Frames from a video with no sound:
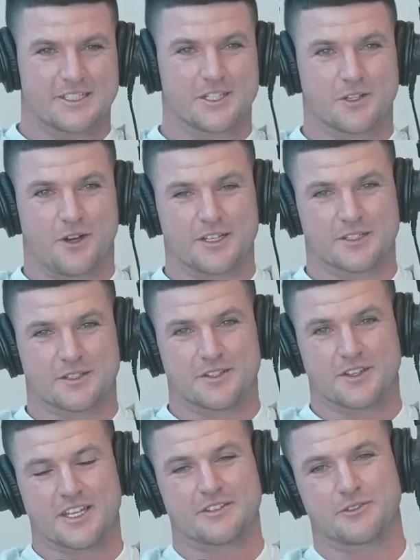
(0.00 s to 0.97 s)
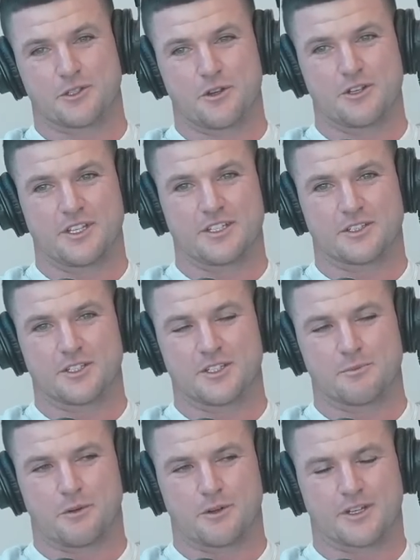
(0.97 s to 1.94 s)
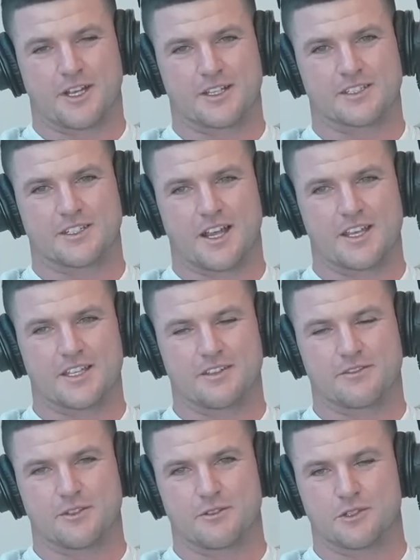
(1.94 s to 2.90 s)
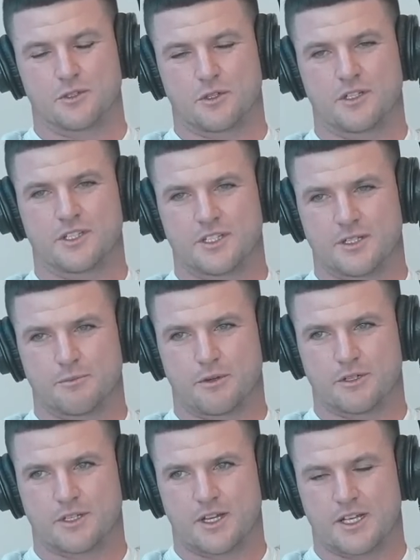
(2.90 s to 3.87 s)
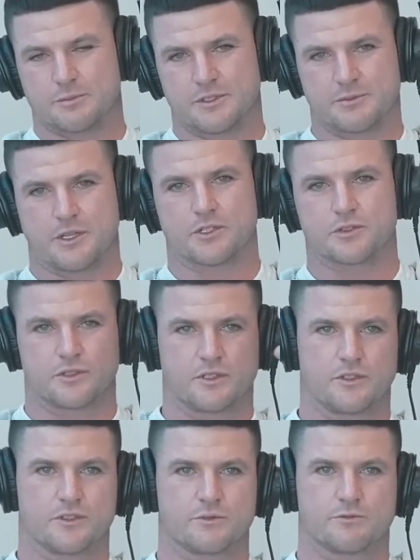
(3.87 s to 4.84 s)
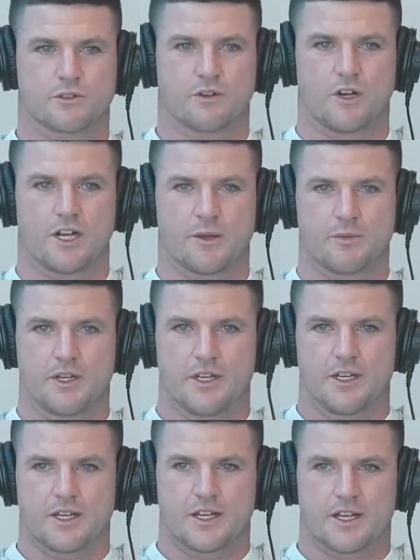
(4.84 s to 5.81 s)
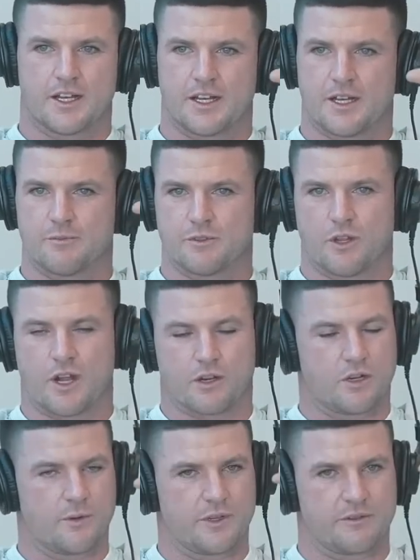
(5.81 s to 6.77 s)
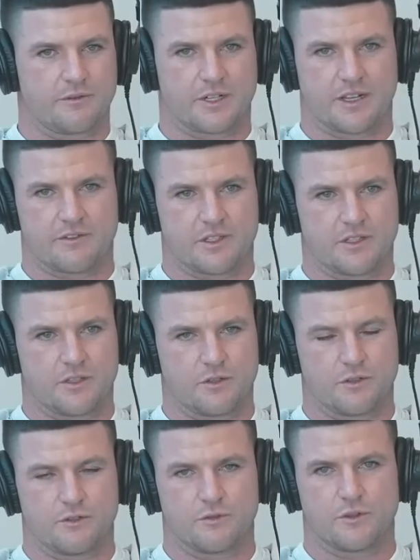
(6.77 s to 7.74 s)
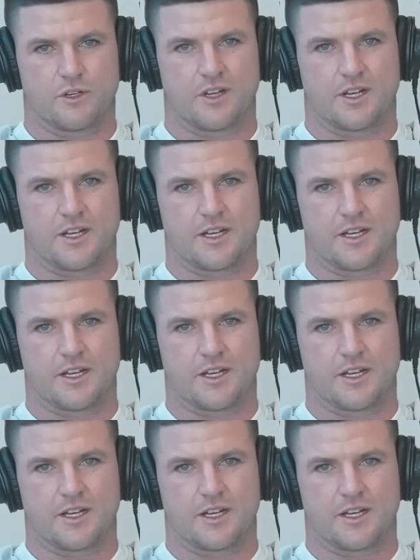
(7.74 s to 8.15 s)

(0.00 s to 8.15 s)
that's it, guys. Thanks for tuning in to the podcast today. If you enjoyed the podcast, please make sure you do subscribe, like, comment, whatever you do.